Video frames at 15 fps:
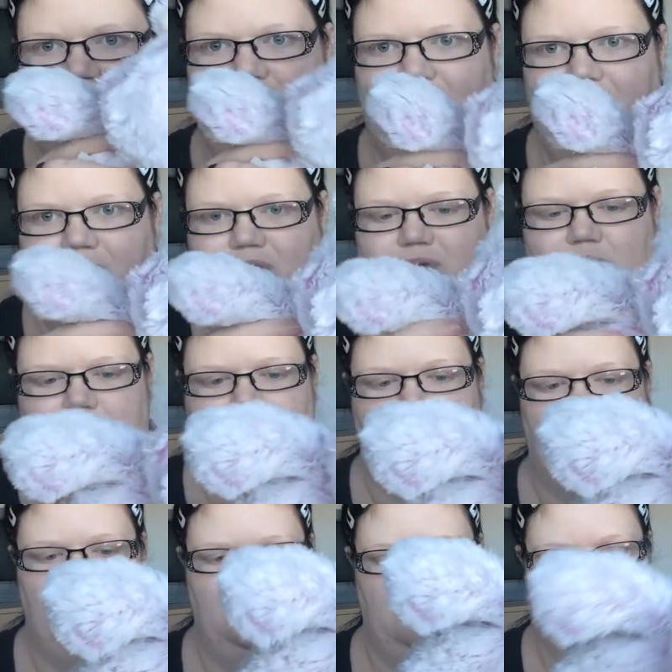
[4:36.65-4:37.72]
So you
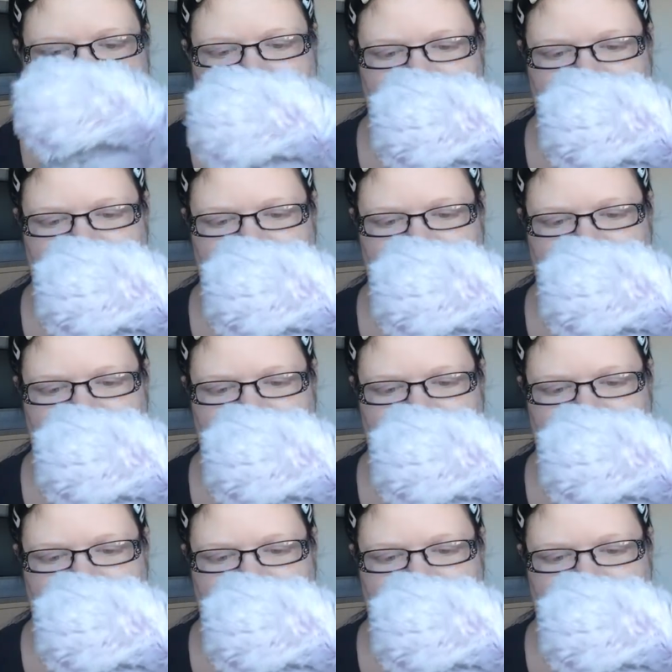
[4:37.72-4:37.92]
pop him in the